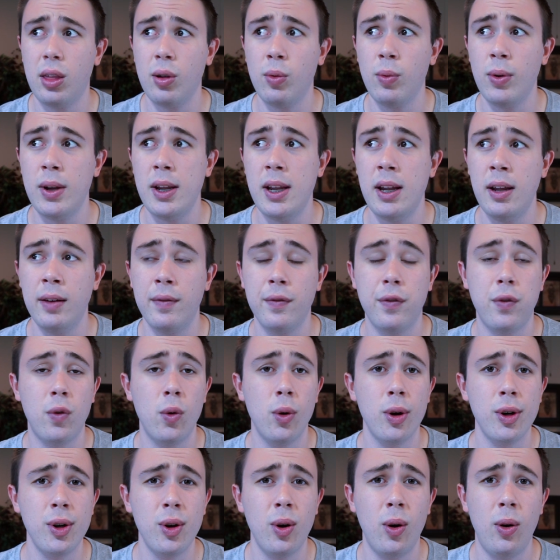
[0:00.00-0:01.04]
3 and
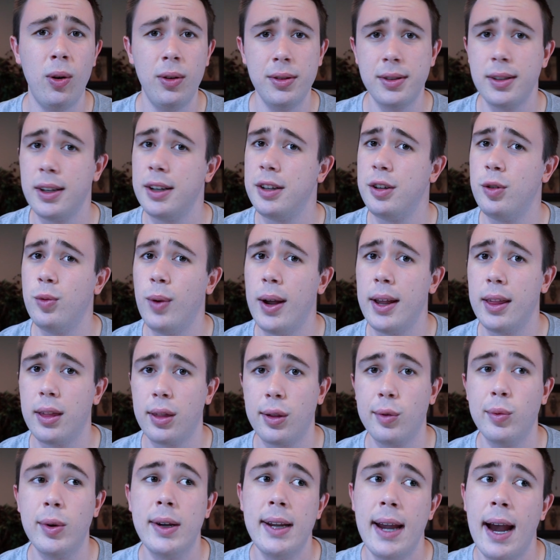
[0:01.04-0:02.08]
4-year-olds and you wait
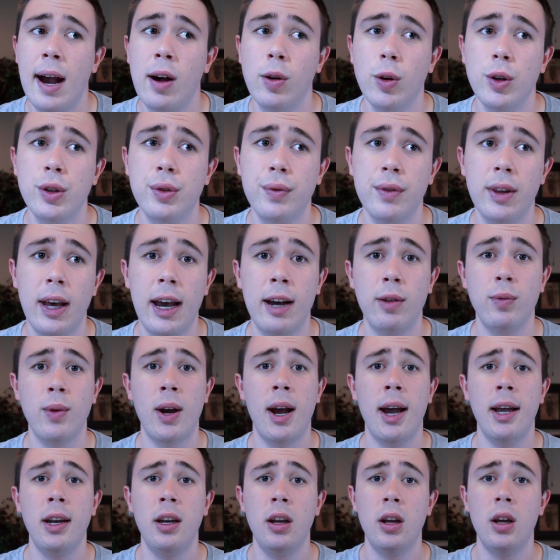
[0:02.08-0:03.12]
3 hours for that
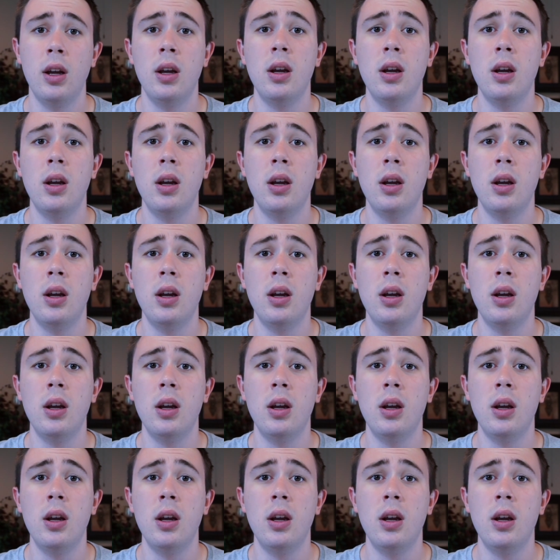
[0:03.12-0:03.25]
ride,